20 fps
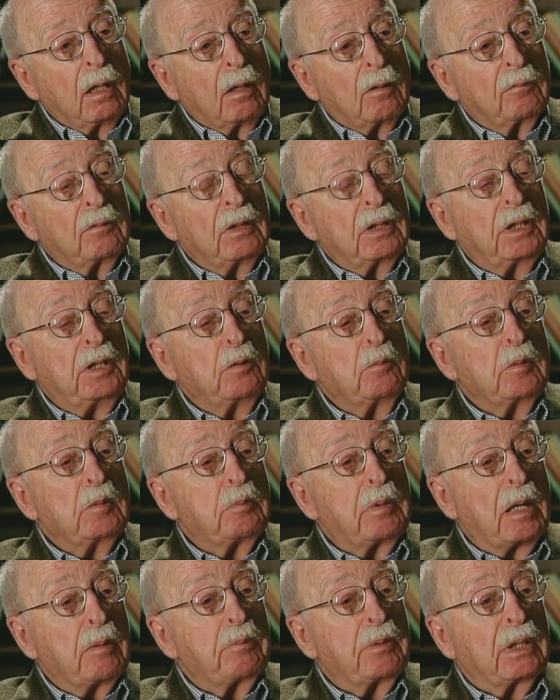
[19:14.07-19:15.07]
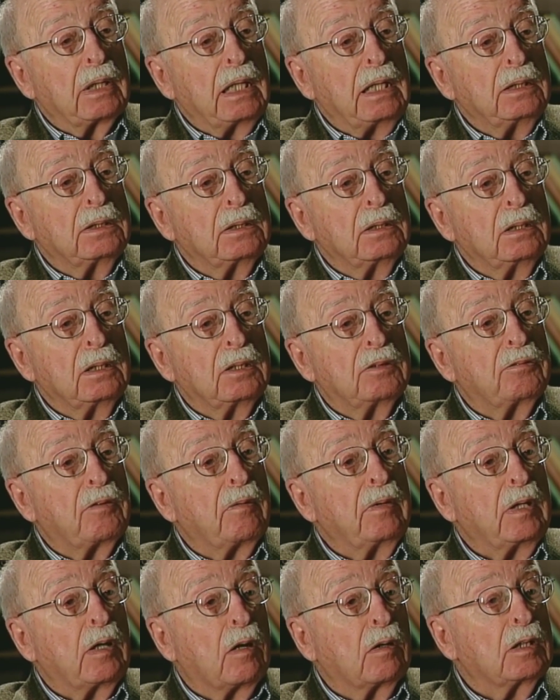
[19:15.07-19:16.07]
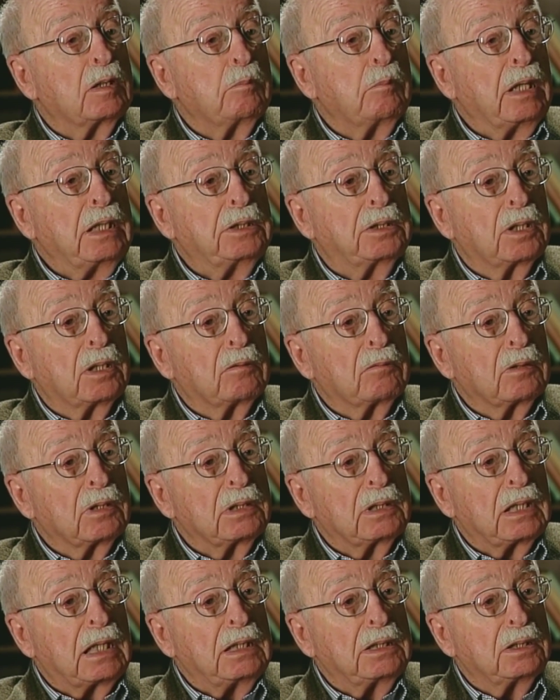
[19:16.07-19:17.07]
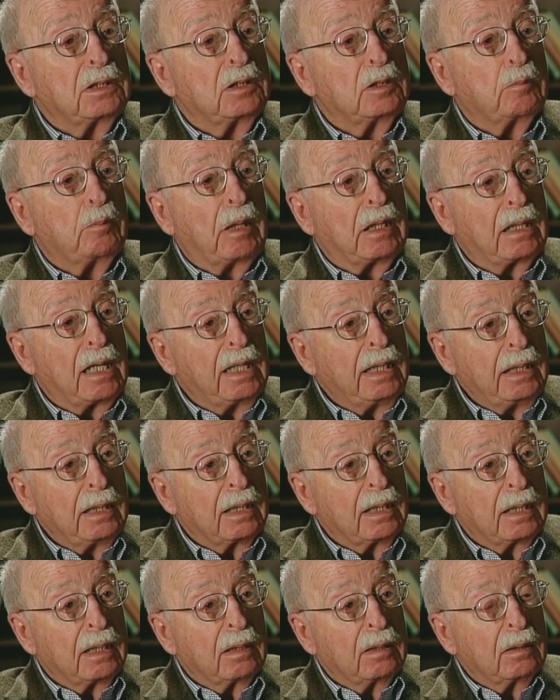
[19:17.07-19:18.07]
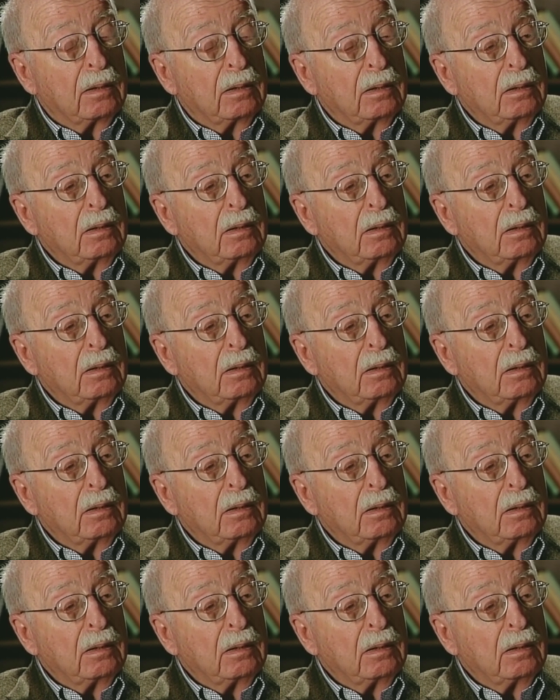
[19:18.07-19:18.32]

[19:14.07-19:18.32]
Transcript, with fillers: Of the human population, it's very hard to make generalizations about anything